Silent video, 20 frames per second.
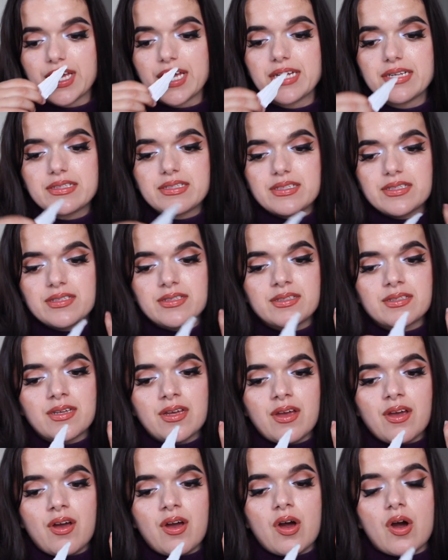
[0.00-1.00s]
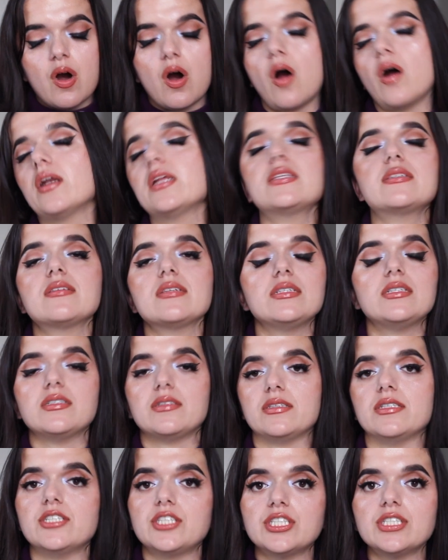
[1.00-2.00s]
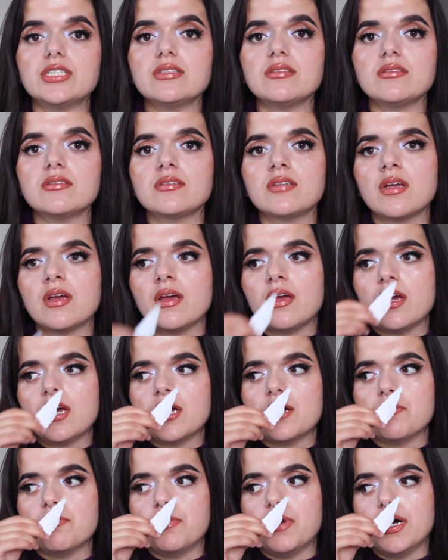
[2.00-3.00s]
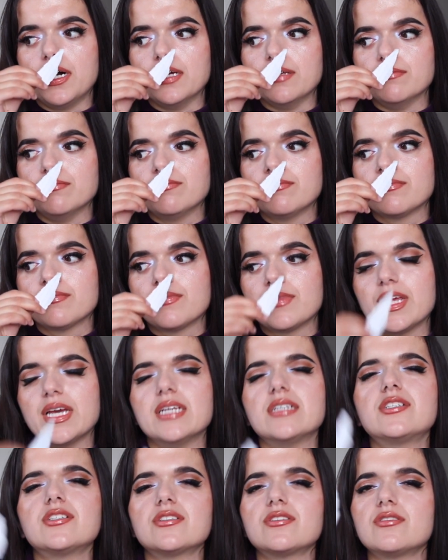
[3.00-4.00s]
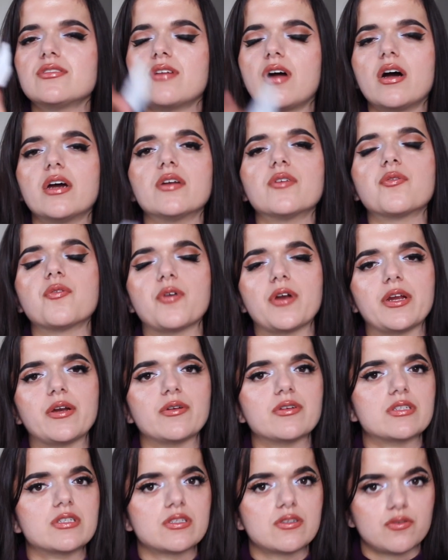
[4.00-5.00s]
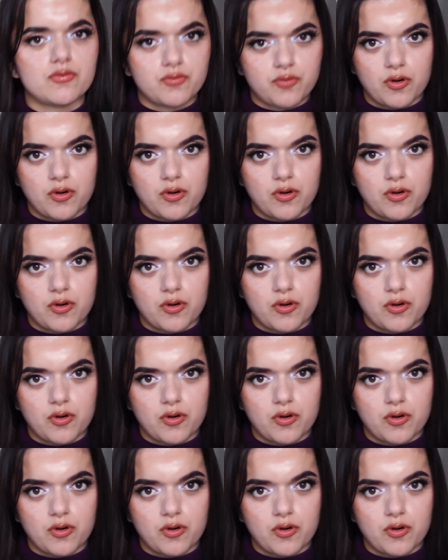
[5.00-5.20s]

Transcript: It's honestly delicious, but it's just not a fragrance